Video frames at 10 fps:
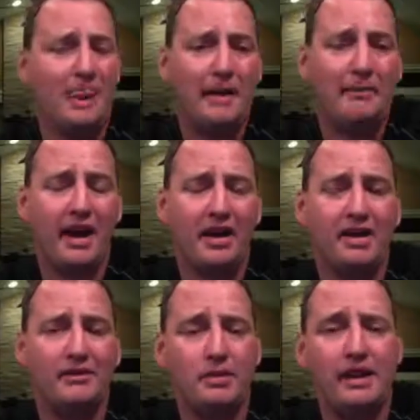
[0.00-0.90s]

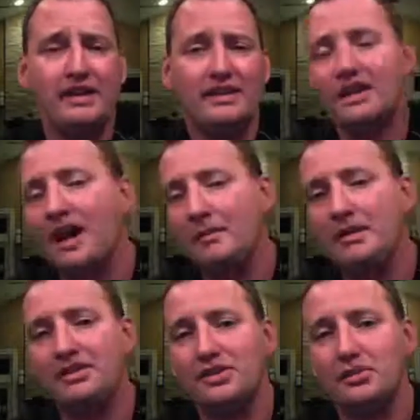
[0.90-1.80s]
Apparently, from reading the
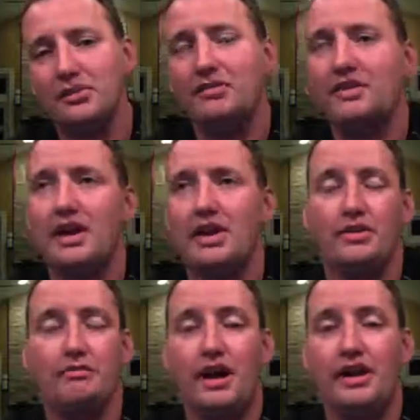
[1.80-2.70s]
comments on the website, you
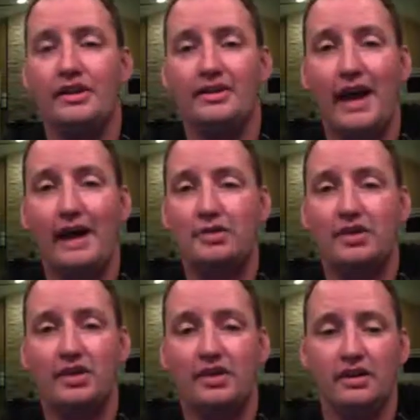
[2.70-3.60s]
can buy the
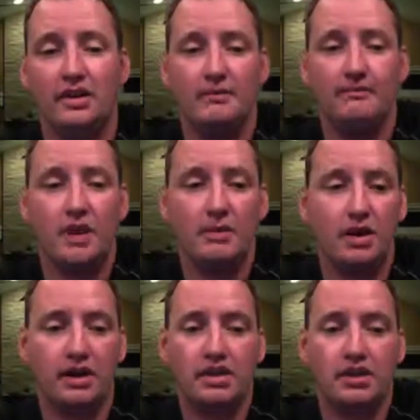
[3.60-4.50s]
adapter to
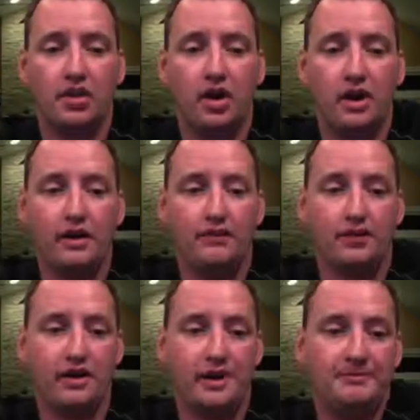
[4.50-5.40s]
plug into your car
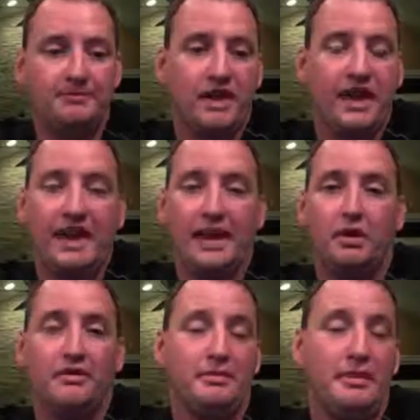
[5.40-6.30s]
for
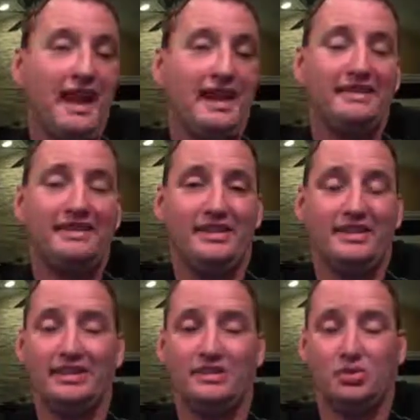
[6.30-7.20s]
anywhere from $8
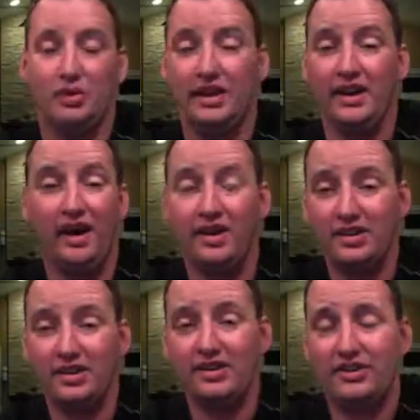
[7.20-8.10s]
to
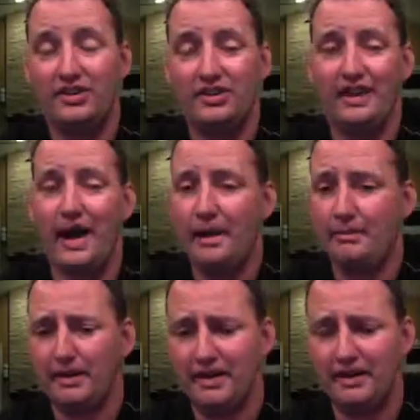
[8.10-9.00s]
$20 in the
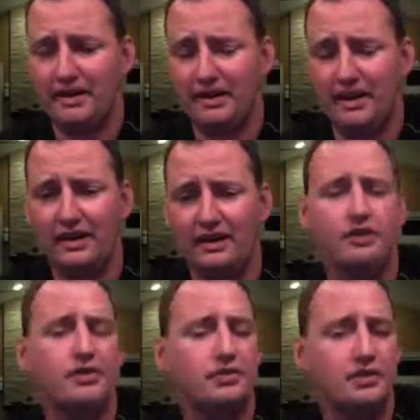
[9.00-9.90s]
app, I think.
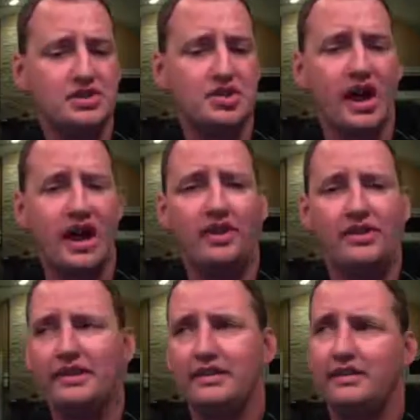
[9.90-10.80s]
There's a free trial,
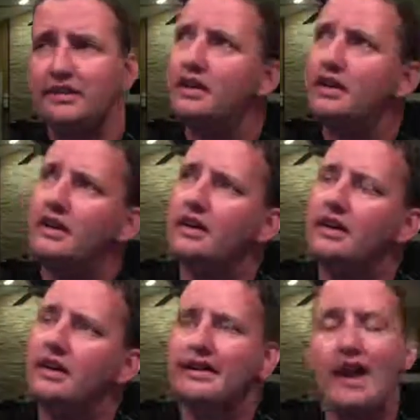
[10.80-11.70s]
and it's
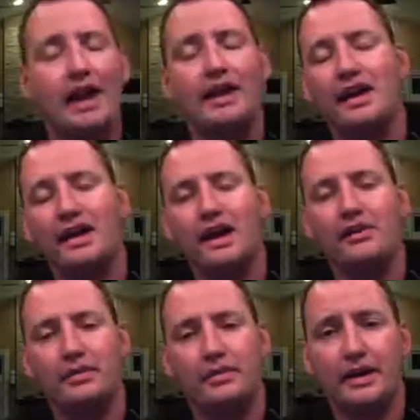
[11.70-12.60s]
like
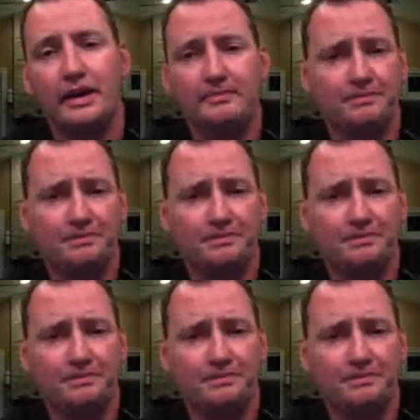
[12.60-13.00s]
$9.99 from there.